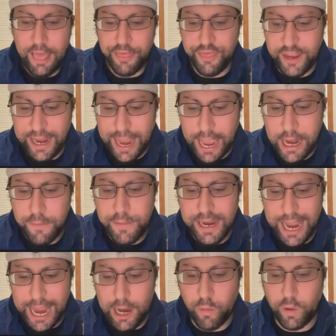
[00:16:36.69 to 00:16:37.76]
The N
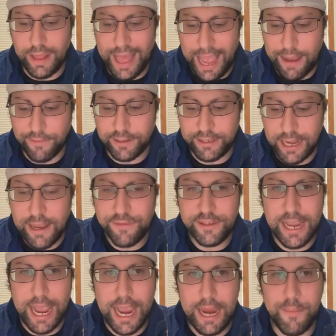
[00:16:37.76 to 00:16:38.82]
B A will have a tough
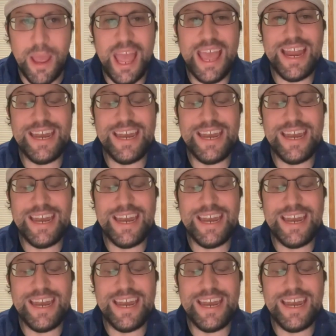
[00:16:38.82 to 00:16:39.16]
time